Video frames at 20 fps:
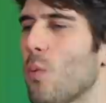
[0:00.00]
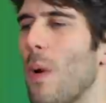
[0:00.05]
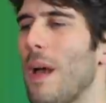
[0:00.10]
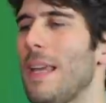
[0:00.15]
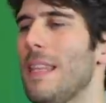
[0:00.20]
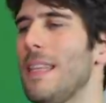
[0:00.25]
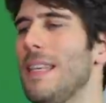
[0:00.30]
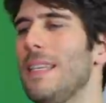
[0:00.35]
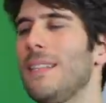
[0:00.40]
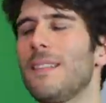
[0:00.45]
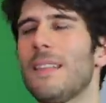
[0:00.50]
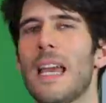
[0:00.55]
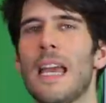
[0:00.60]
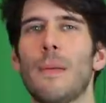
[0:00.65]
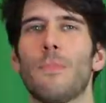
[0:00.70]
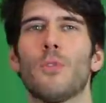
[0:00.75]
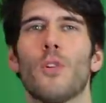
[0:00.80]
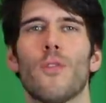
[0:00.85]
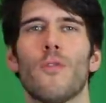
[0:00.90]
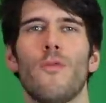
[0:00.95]
why these
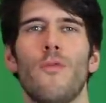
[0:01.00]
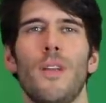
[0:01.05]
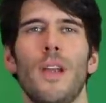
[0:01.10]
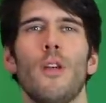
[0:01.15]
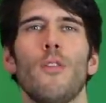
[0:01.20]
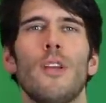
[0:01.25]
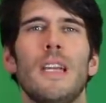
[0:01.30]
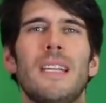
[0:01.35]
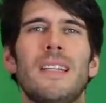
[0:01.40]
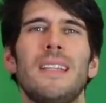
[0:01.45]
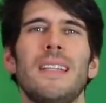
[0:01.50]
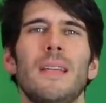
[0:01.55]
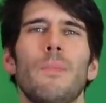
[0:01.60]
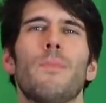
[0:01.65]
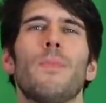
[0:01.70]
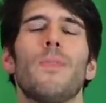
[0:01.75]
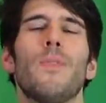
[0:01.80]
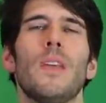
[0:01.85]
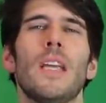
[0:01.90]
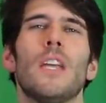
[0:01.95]
types are very
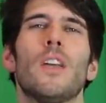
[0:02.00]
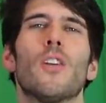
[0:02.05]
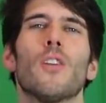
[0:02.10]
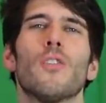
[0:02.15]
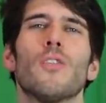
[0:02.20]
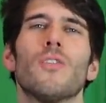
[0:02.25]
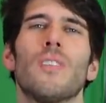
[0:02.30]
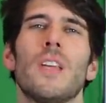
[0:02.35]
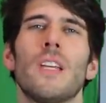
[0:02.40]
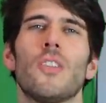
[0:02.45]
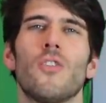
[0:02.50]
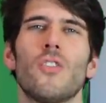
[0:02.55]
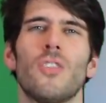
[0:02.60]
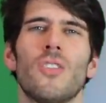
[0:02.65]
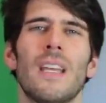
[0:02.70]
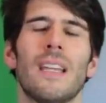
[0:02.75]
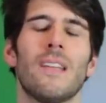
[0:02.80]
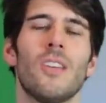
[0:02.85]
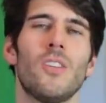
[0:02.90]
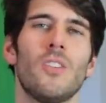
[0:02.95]
deep thinkers that
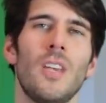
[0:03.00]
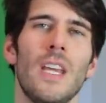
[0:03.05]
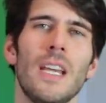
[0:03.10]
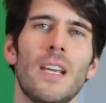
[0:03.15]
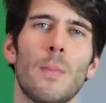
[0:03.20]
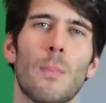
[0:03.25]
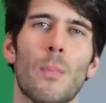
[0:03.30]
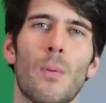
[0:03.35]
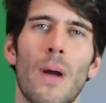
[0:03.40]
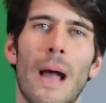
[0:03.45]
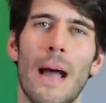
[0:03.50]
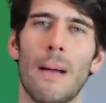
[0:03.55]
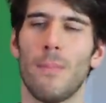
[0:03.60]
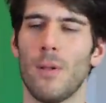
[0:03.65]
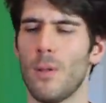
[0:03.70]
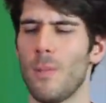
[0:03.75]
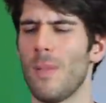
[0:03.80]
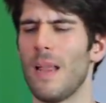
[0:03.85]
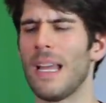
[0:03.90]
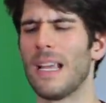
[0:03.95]
just like to take a
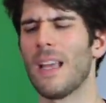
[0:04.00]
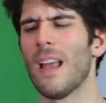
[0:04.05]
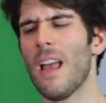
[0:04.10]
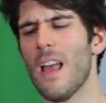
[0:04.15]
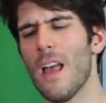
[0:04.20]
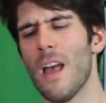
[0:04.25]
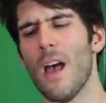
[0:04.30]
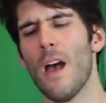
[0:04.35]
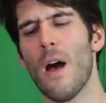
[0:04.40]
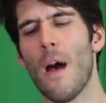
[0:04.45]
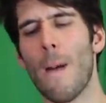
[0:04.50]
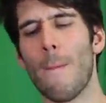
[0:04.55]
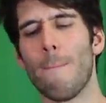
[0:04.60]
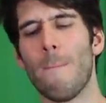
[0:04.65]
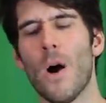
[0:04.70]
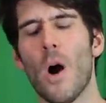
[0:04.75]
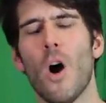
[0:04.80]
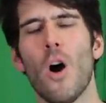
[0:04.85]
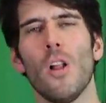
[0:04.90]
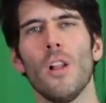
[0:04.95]
problem like a
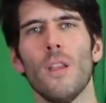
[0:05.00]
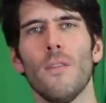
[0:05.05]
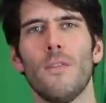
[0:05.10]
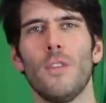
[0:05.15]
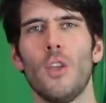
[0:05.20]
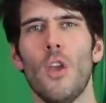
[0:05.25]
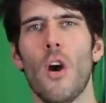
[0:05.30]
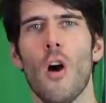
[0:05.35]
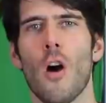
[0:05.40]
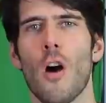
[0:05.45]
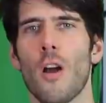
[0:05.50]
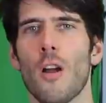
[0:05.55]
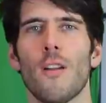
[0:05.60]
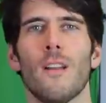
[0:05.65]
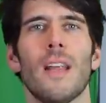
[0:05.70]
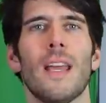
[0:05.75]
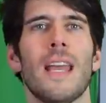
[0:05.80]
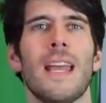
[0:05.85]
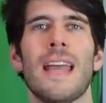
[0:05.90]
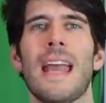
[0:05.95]
ball of
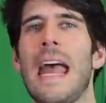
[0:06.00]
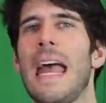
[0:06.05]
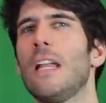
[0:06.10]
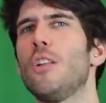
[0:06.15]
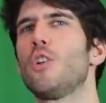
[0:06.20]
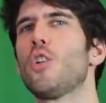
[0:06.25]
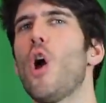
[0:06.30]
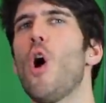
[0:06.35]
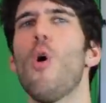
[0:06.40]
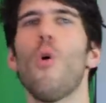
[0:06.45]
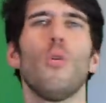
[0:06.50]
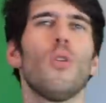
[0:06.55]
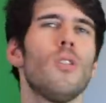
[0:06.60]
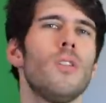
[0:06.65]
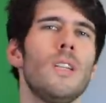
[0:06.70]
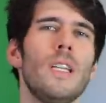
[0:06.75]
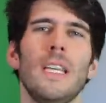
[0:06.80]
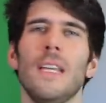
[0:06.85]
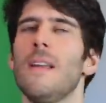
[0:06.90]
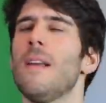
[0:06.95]
yarn and
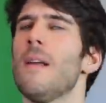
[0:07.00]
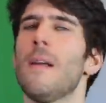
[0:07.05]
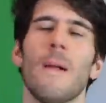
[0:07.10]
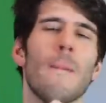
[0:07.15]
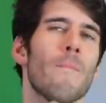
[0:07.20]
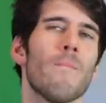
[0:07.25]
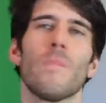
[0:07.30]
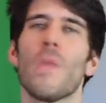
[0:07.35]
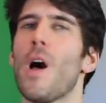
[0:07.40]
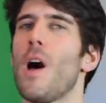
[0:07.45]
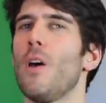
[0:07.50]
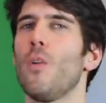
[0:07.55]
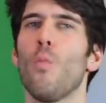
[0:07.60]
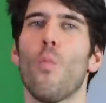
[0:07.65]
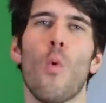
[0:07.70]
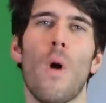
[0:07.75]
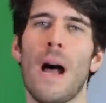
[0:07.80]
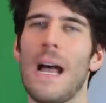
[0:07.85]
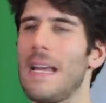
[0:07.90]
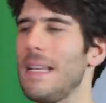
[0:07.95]
totally
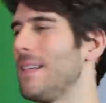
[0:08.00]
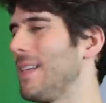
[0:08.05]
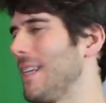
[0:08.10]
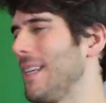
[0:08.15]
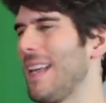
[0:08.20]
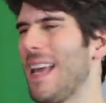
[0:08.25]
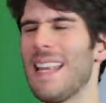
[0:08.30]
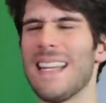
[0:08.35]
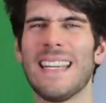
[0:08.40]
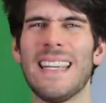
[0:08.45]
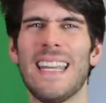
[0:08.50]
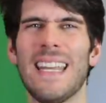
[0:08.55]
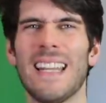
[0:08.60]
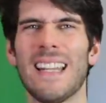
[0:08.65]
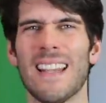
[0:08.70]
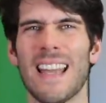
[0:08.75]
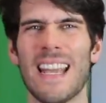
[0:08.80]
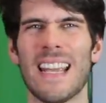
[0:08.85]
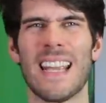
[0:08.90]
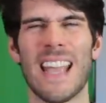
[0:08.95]
unwind it and
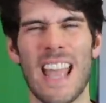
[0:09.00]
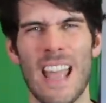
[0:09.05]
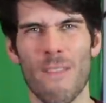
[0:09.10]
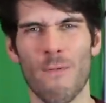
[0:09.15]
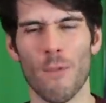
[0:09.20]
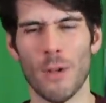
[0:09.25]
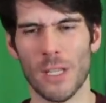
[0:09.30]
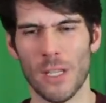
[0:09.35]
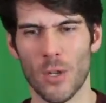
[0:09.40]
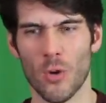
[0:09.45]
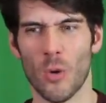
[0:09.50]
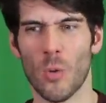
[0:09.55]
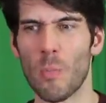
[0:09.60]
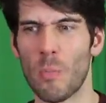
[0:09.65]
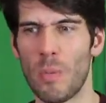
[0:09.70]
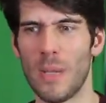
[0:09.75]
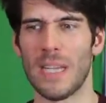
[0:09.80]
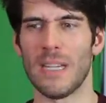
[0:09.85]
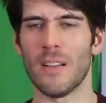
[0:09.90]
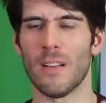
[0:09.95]
get like every little
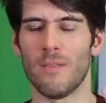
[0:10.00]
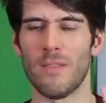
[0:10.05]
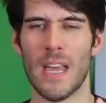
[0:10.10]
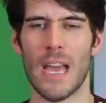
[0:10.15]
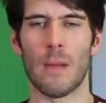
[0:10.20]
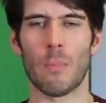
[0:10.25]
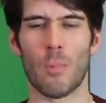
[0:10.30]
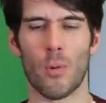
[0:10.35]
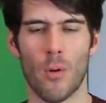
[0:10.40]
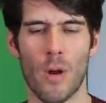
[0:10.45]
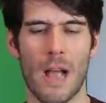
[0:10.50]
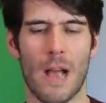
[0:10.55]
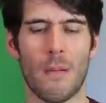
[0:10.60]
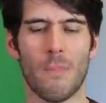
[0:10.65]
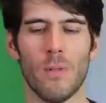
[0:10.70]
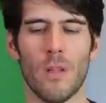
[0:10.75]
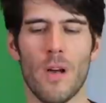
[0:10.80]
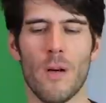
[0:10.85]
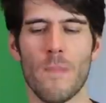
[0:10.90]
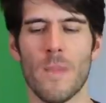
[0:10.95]
bit of that
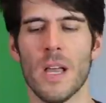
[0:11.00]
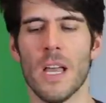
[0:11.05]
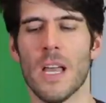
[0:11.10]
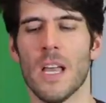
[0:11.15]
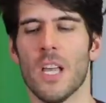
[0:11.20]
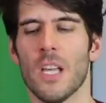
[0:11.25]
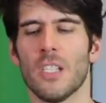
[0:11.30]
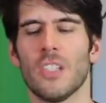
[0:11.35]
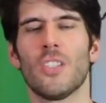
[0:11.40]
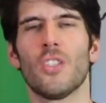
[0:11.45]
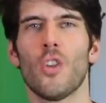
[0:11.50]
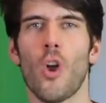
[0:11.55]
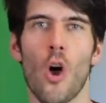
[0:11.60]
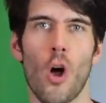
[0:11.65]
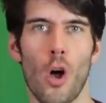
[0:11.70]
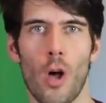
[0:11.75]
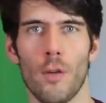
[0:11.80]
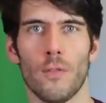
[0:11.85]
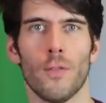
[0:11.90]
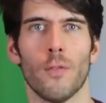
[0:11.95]
problem
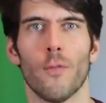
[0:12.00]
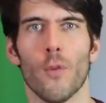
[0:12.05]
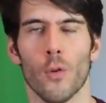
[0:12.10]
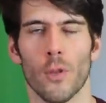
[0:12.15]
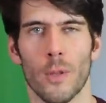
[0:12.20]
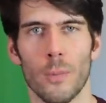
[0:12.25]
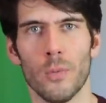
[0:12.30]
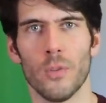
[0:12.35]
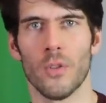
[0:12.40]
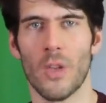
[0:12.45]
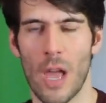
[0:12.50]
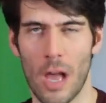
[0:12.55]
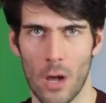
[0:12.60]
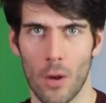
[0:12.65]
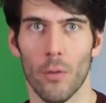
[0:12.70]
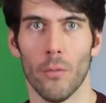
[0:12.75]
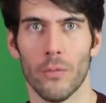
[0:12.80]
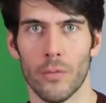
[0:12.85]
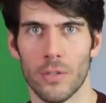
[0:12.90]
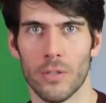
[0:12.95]
solved for
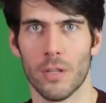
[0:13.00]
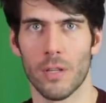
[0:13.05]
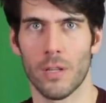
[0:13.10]
themselves.